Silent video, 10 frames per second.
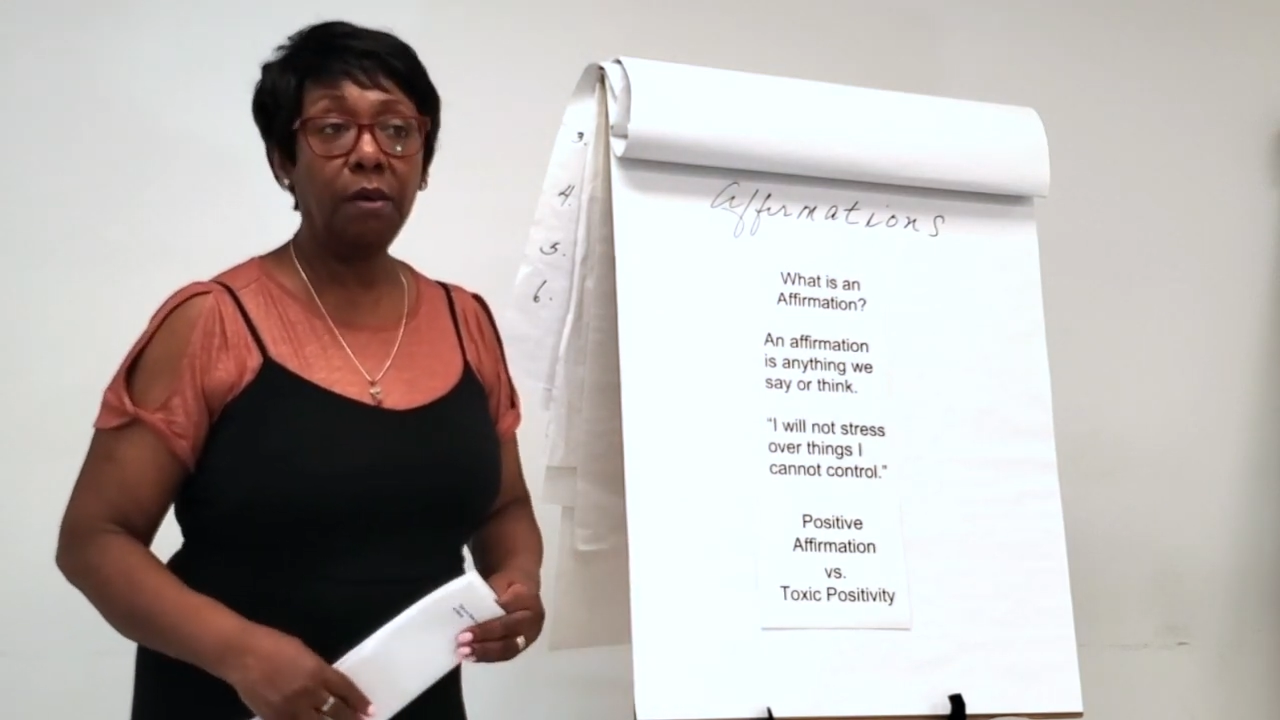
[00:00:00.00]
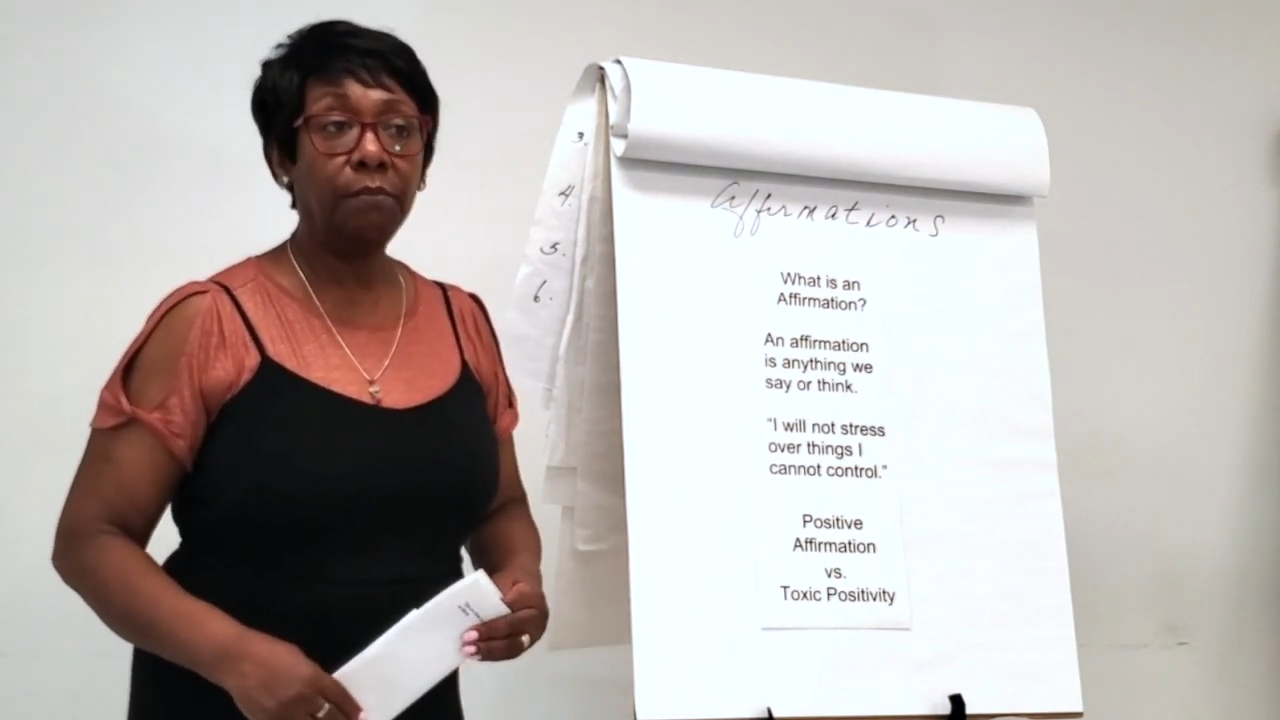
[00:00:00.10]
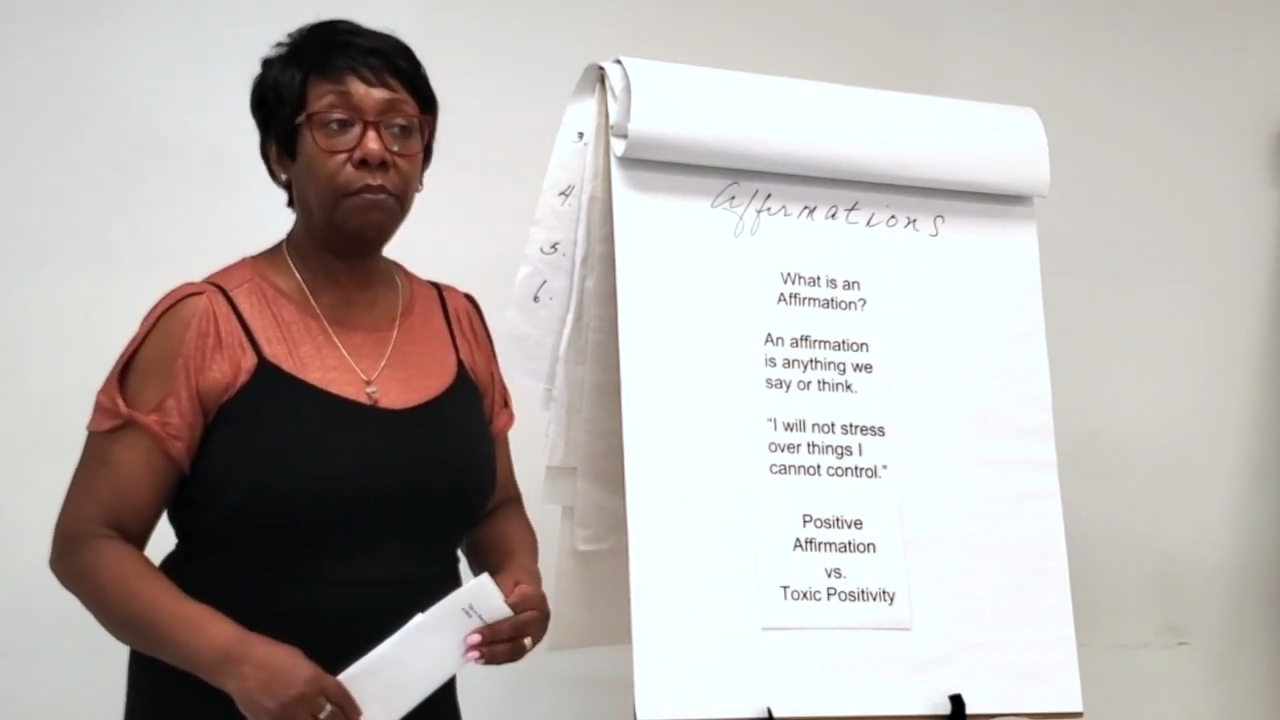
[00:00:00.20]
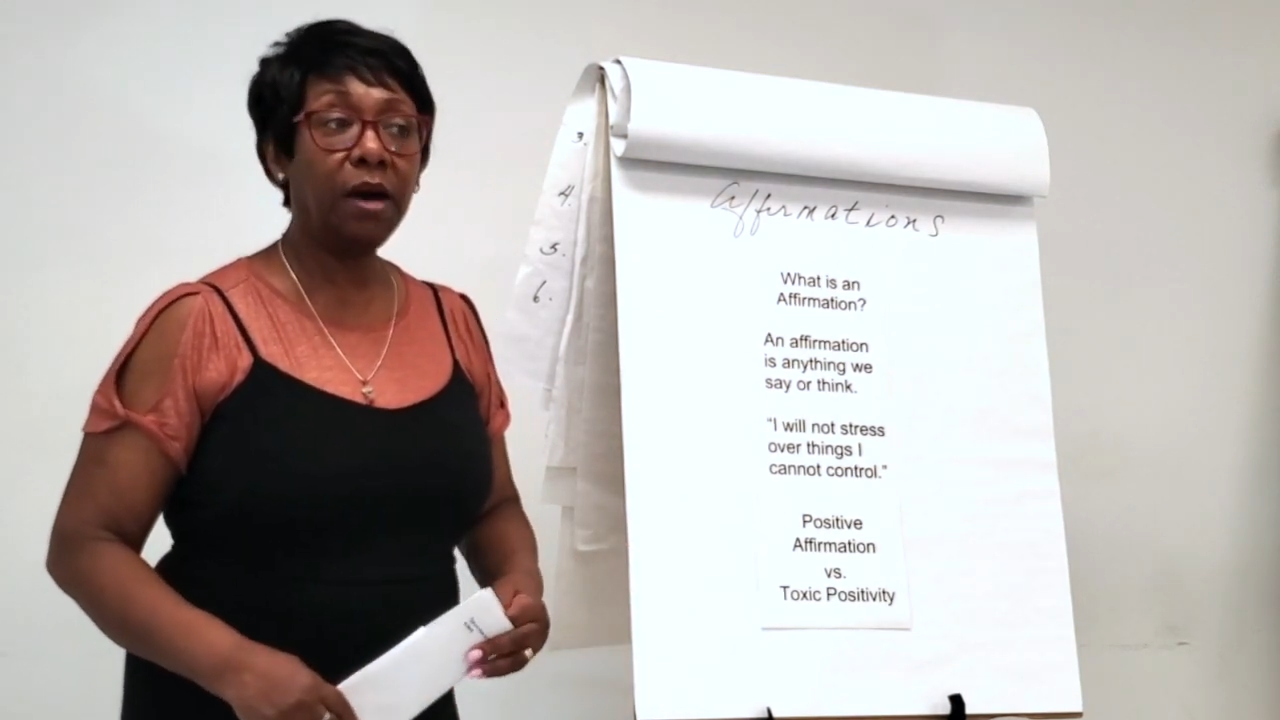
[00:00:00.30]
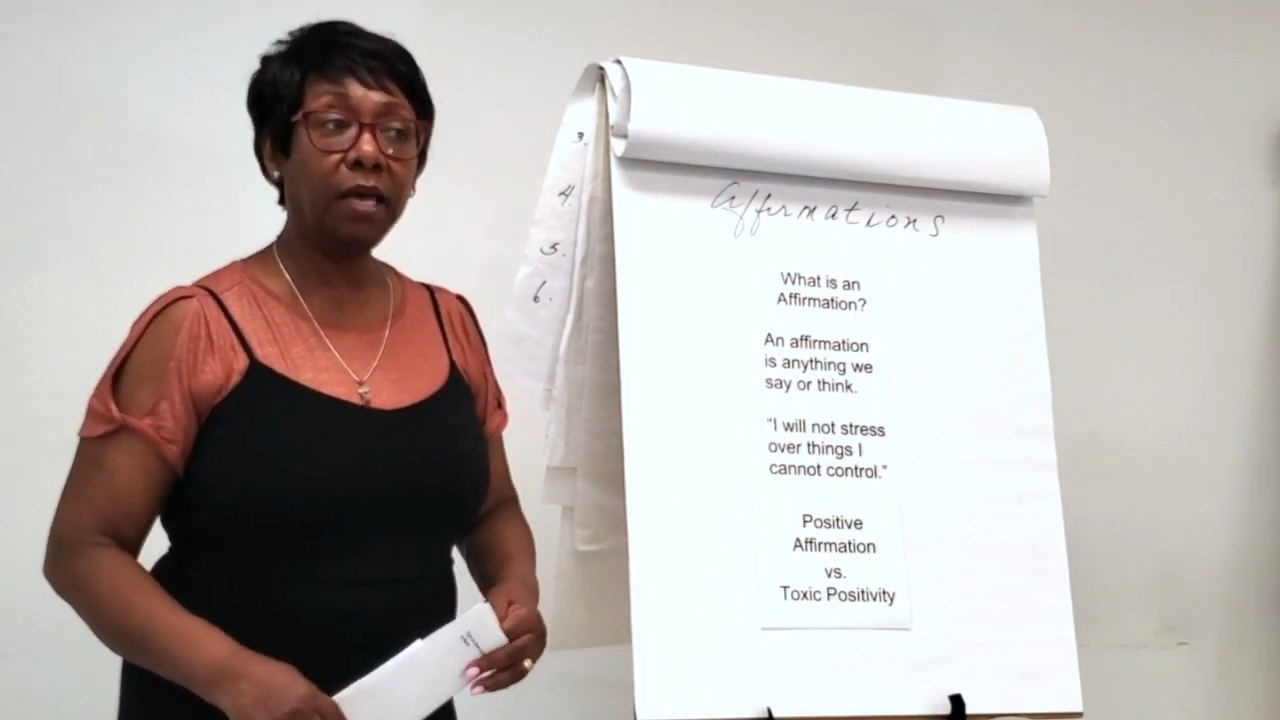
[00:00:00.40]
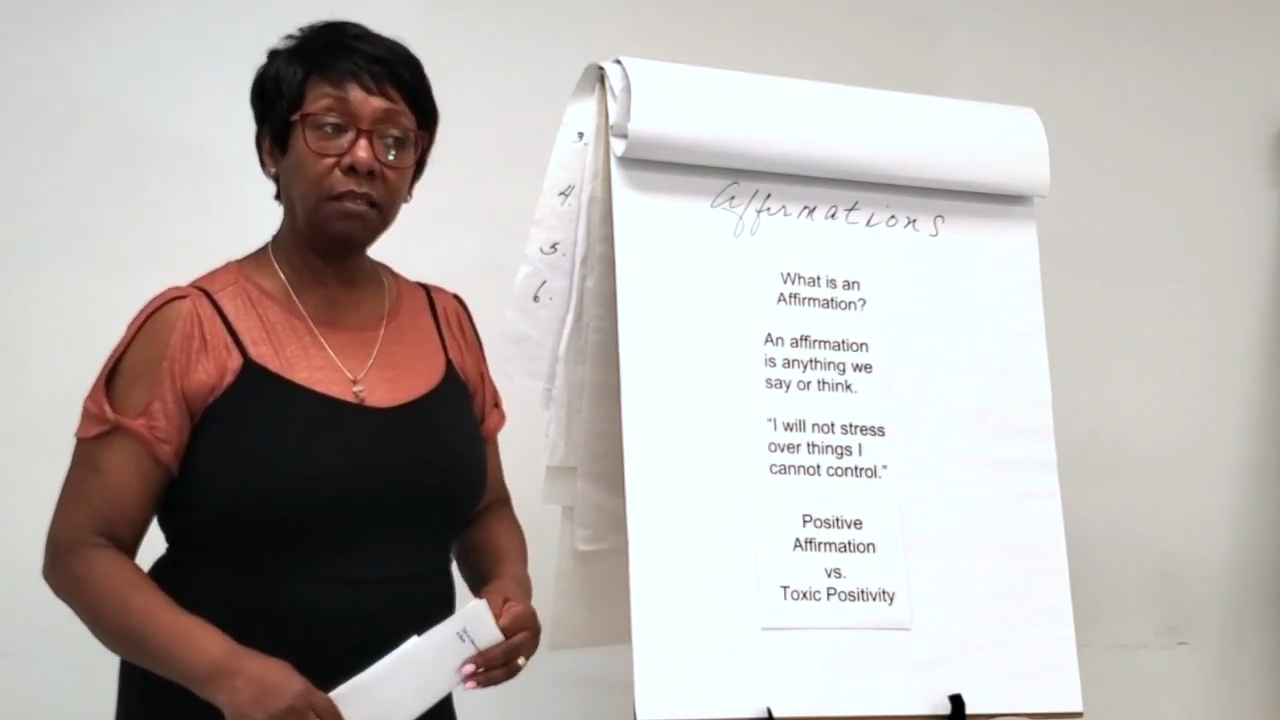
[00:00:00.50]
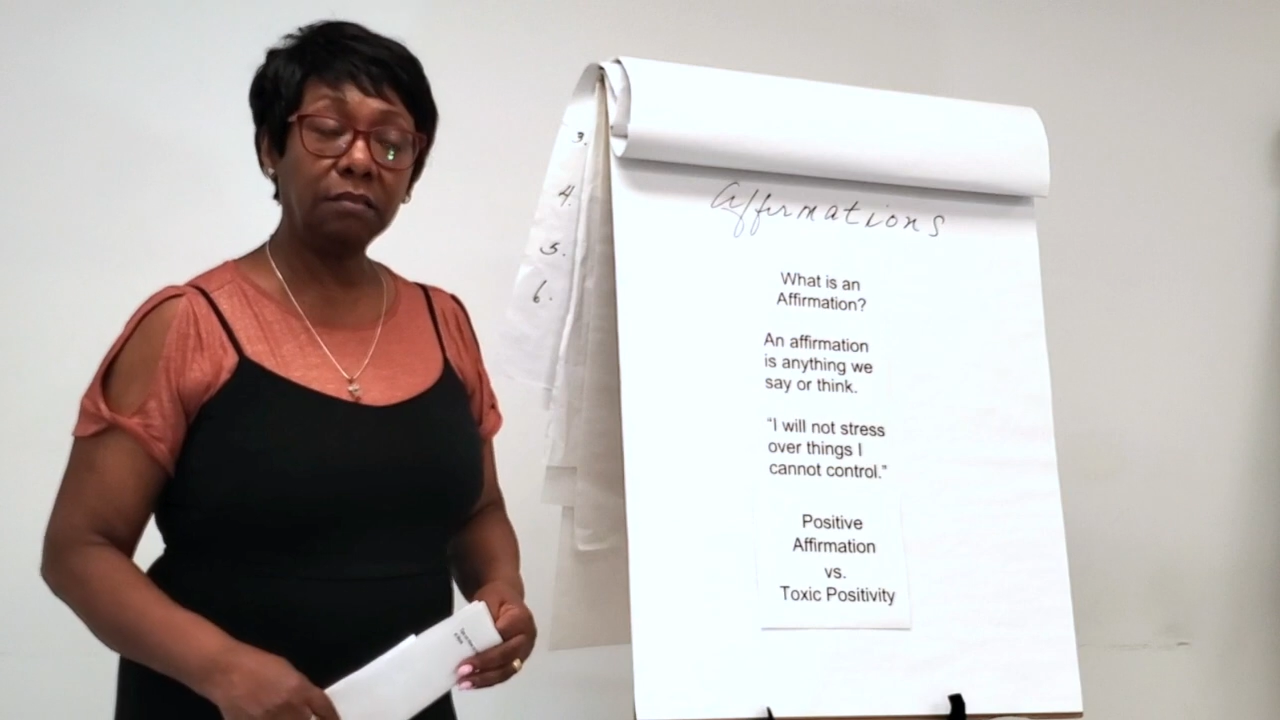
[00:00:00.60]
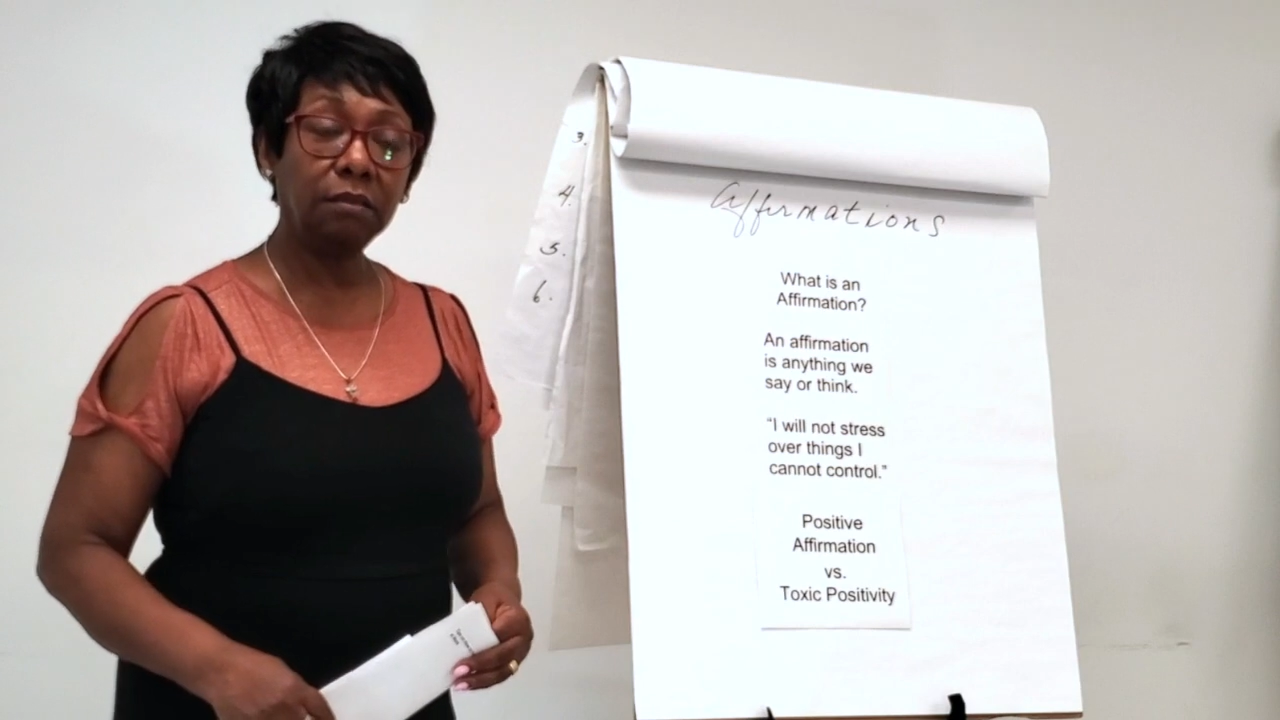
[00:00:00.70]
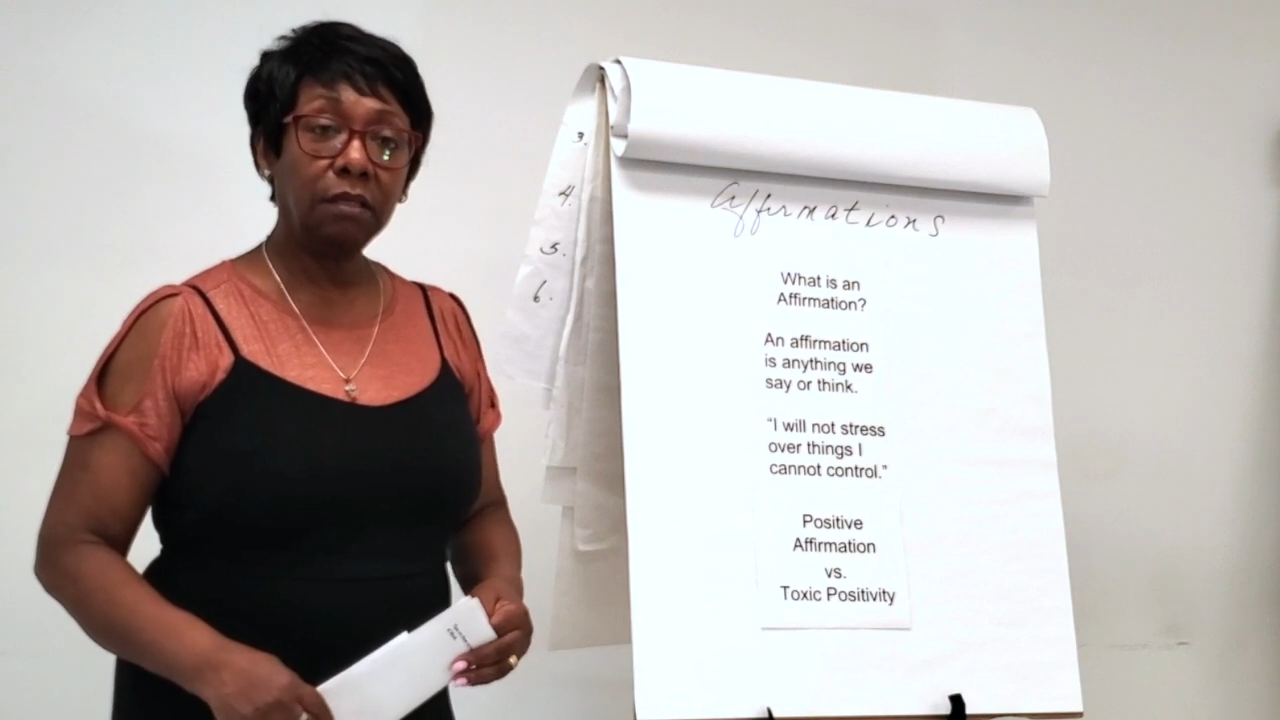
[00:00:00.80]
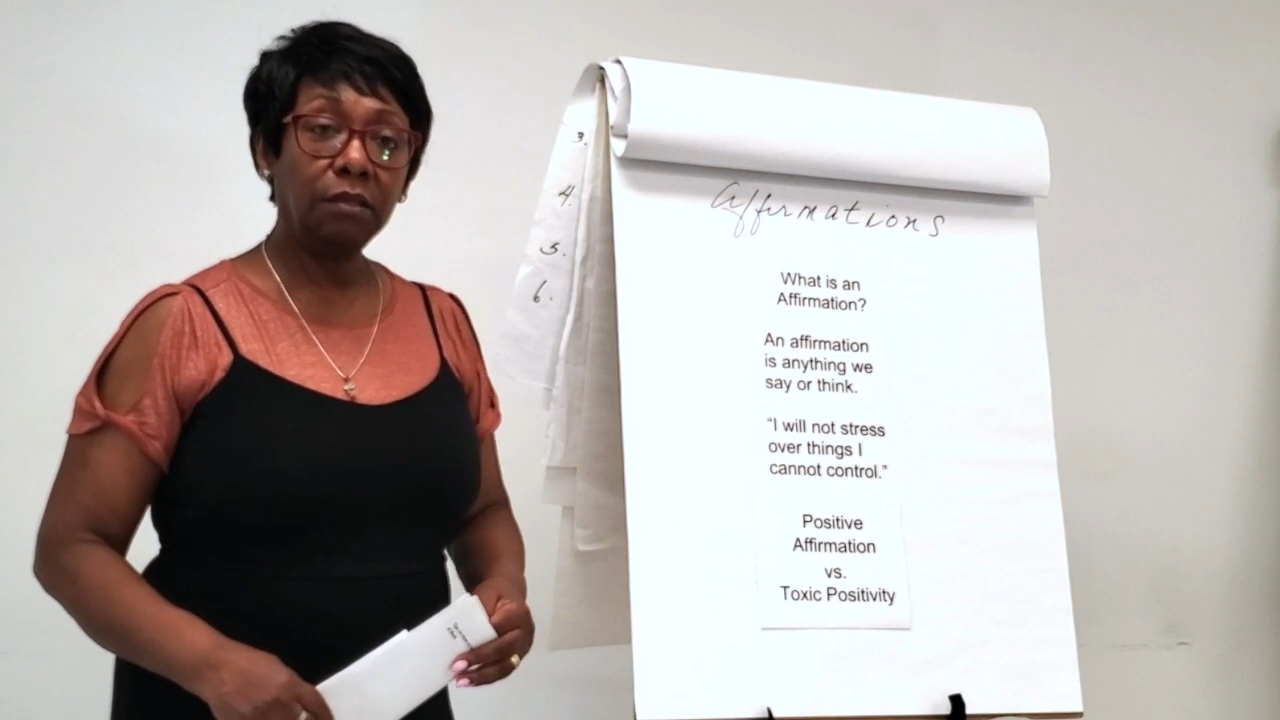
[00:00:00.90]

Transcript: but